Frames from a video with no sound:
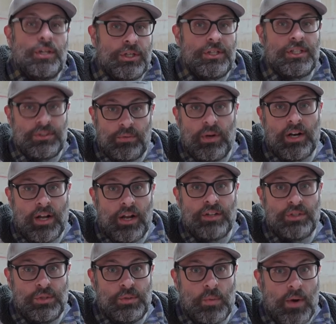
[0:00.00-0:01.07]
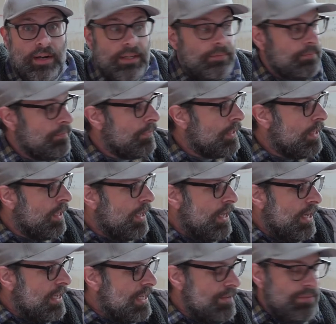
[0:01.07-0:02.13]
you need to run on a 220.
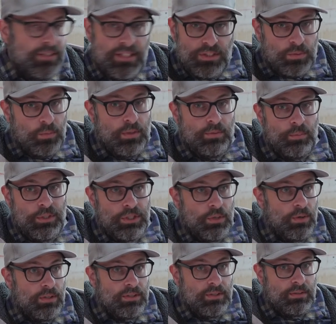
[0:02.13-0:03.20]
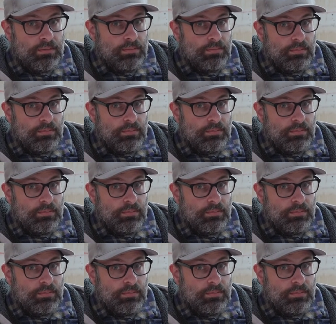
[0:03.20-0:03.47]
Even this one, which costs